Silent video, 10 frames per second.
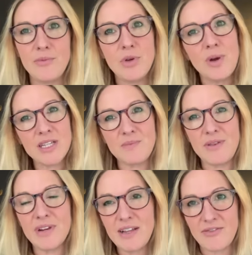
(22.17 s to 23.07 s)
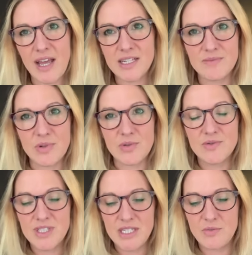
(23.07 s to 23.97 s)
all had to be really flexible,
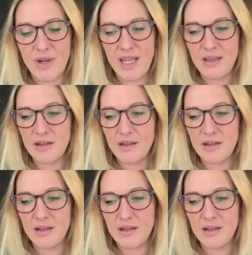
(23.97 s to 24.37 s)
didn't we,